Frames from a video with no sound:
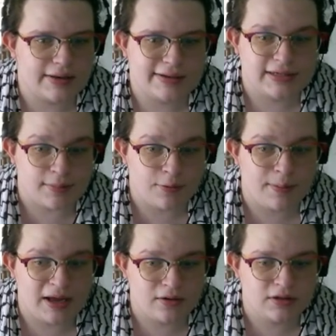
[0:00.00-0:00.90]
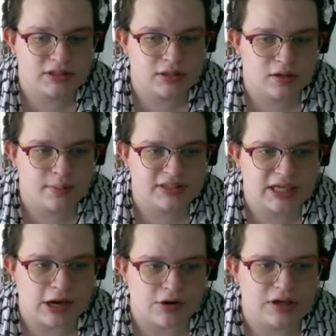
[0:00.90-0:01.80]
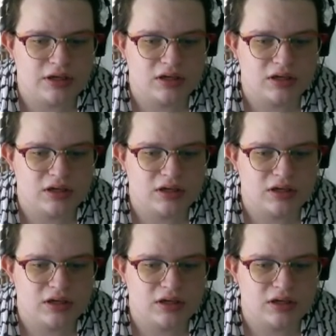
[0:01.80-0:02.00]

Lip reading: Double Battle is a little bit scary.